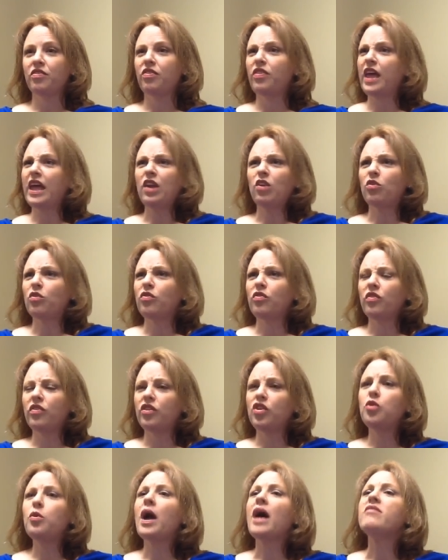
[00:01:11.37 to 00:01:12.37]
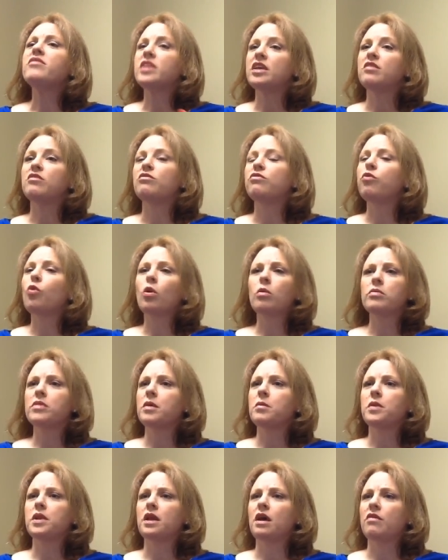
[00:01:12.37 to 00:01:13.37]
they don't you haven't informed
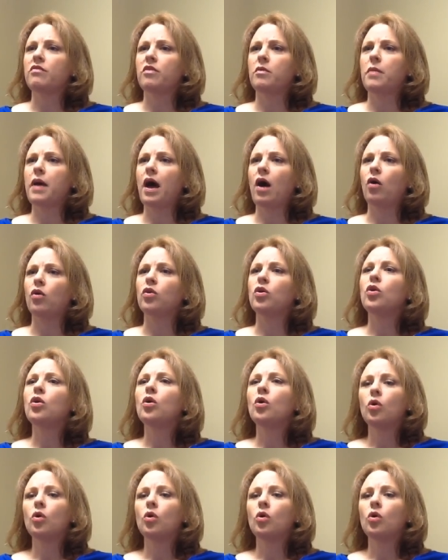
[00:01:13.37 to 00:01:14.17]
them enough about